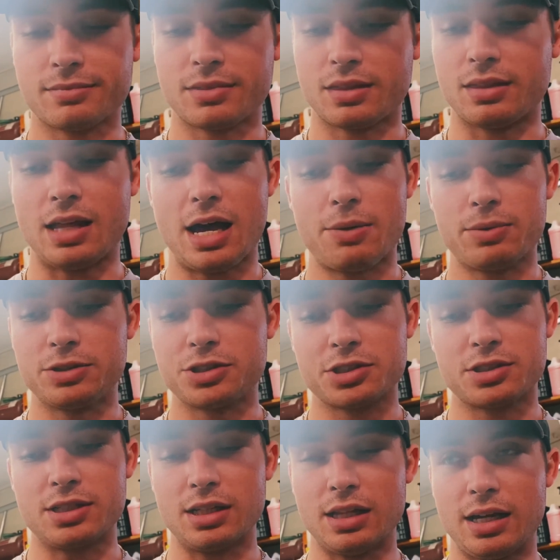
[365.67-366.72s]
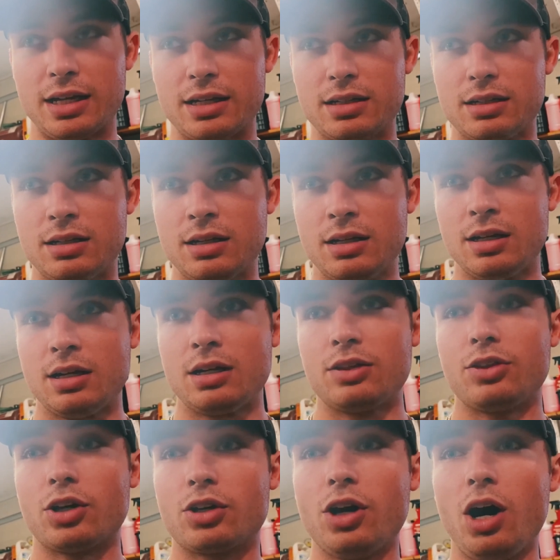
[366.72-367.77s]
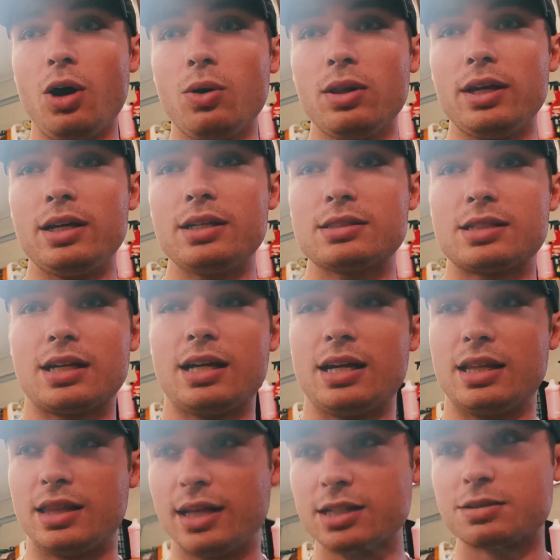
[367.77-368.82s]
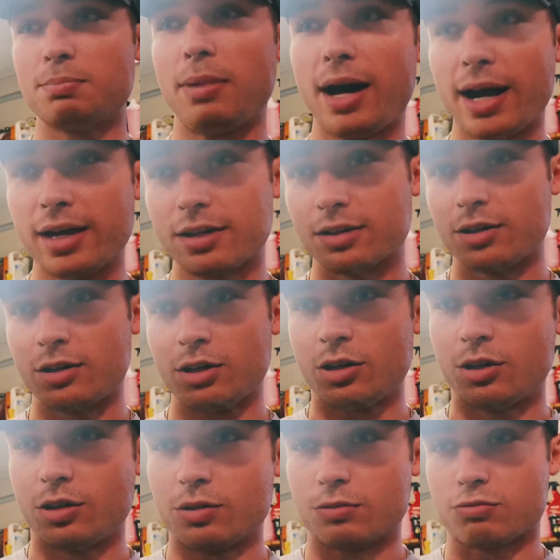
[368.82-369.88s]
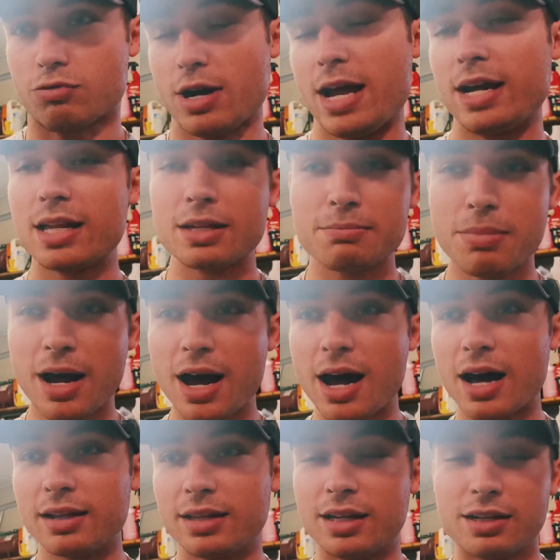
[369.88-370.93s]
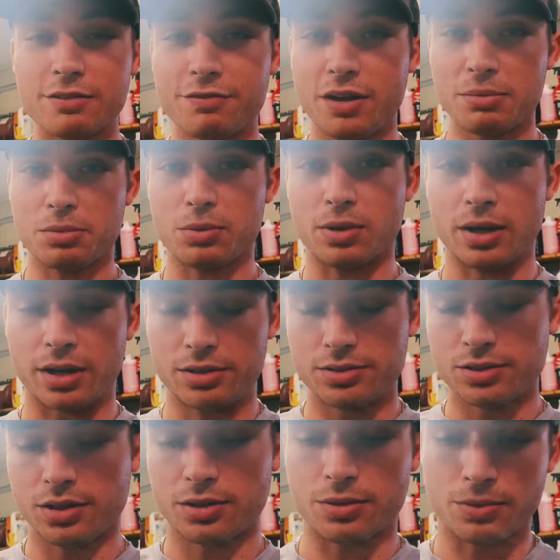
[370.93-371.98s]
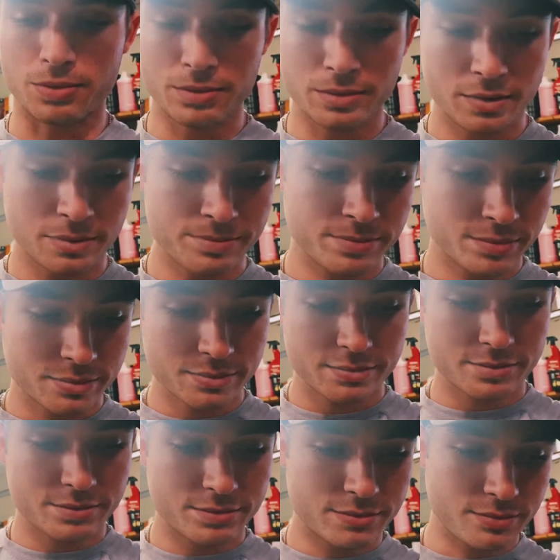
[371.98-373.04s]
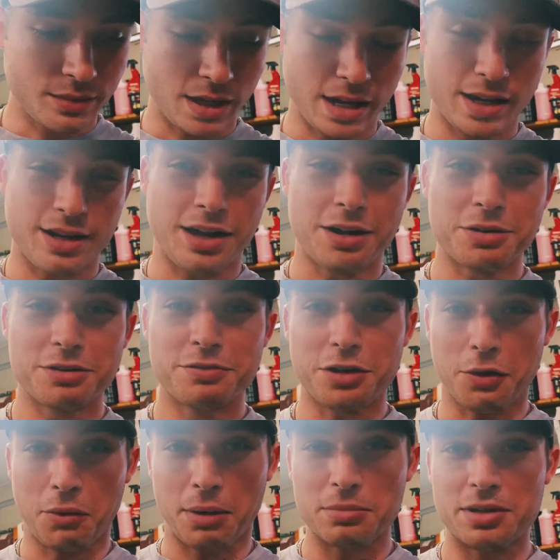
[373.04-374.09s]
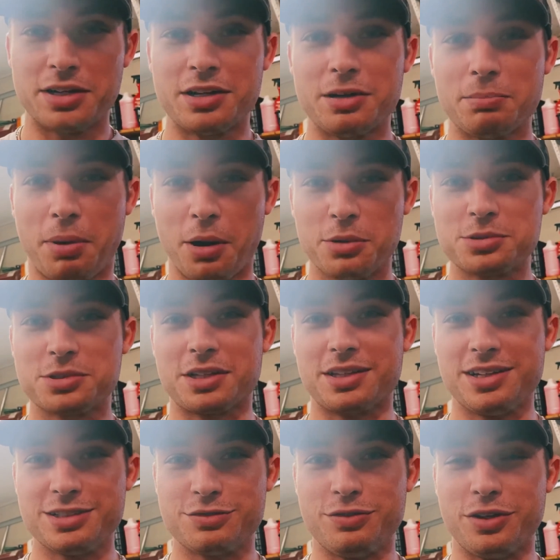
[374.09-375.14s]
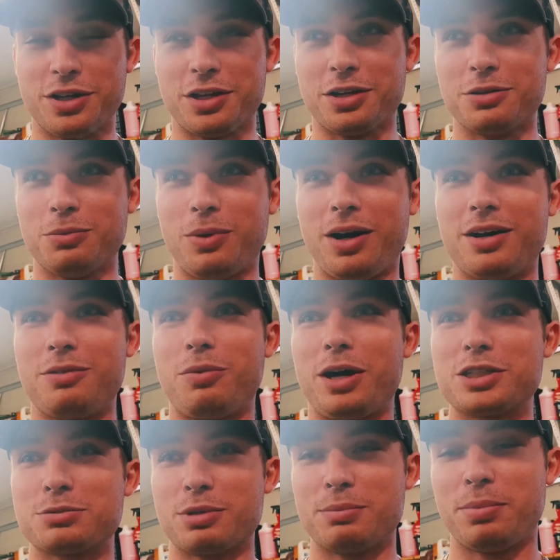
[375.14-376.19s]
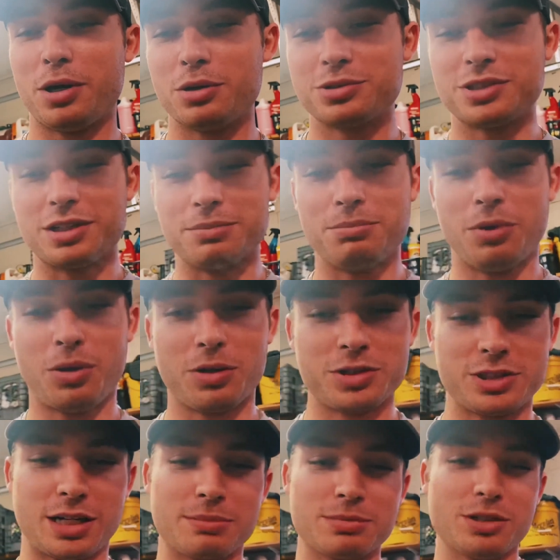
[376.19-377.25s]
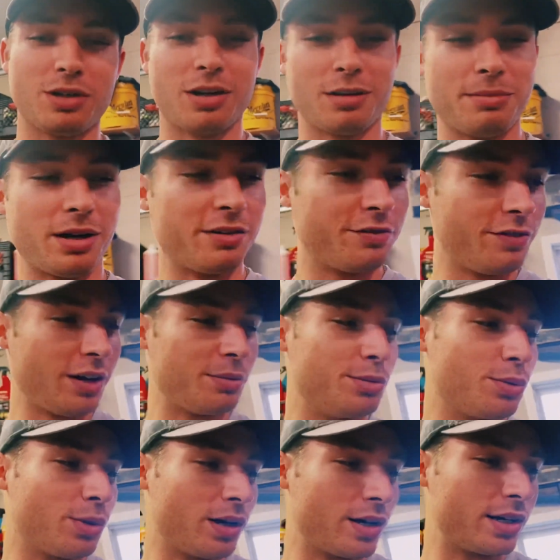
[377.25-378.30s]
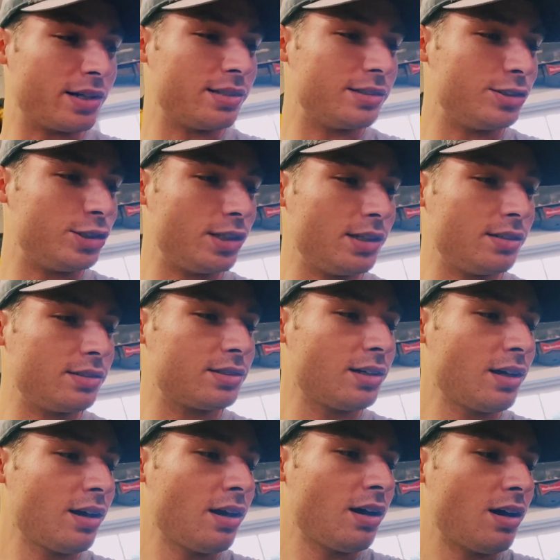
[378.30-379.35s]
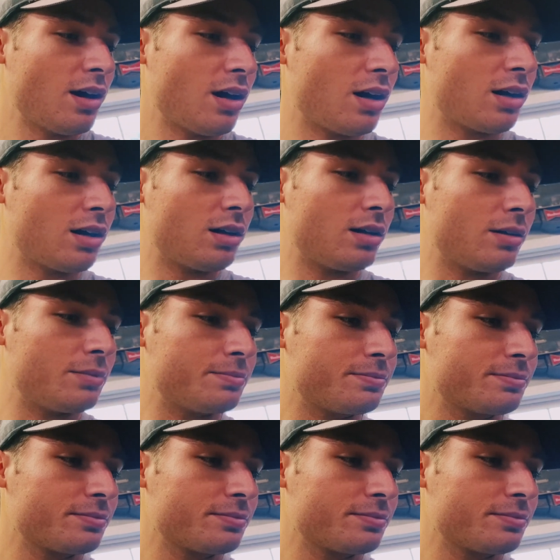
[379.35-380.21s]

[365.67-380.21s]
That would just delay it. The goal is to get this bike ready by the end of February. So, and I don't even know when I'm going to end up posting this video. Watch me post it in March, and I'm talking about February. Jeez. But